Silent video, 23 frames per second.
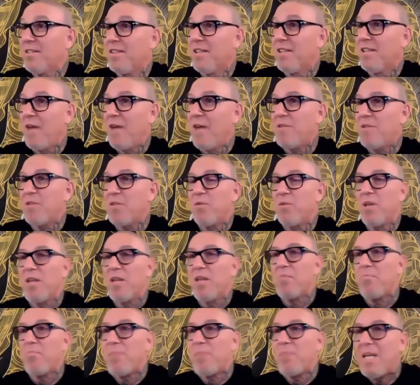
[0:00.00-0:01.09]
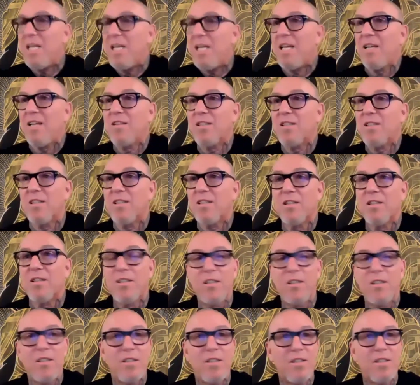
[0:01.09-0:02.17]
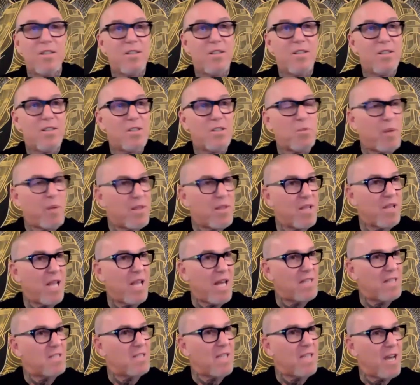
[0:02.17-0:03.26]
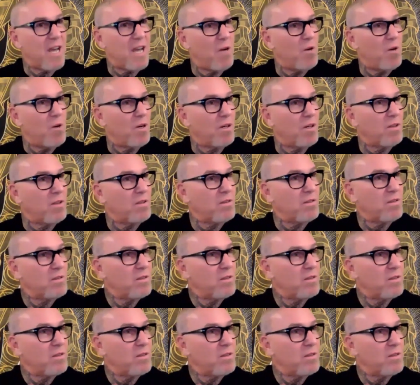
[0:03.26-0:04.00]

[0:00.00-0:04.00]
I wasn't really meaning to spend the last hour